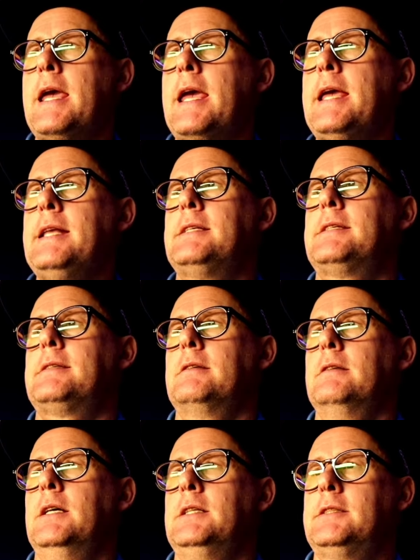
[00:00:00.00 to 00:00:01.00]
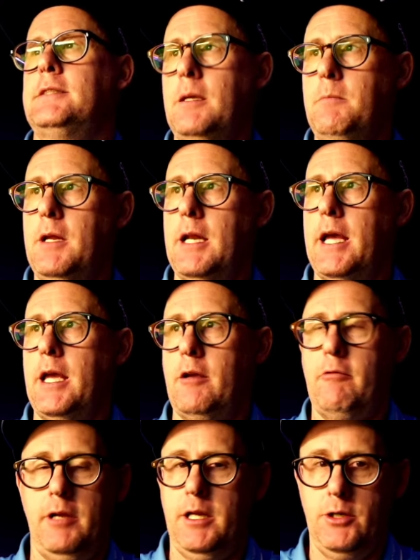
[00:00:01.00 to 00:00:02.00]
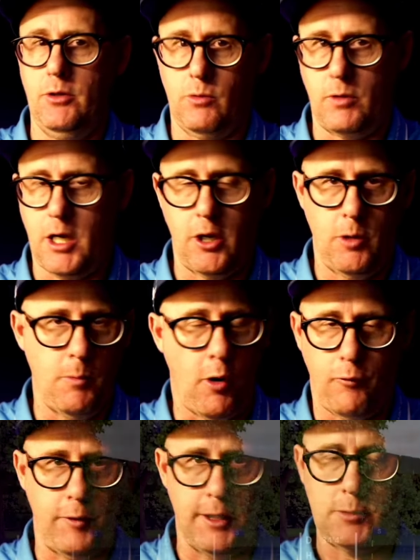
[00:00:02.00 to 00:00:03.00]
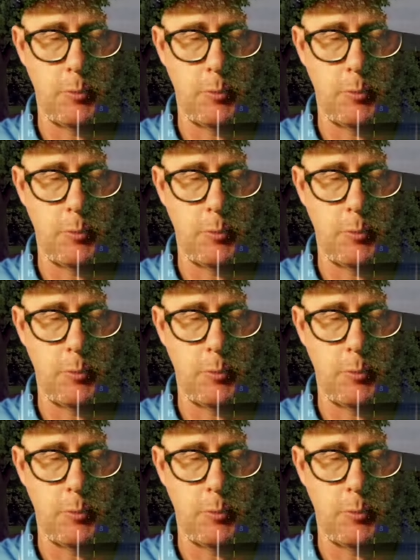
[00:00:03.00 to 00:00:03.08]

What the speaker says: it's a simulator in your home, office,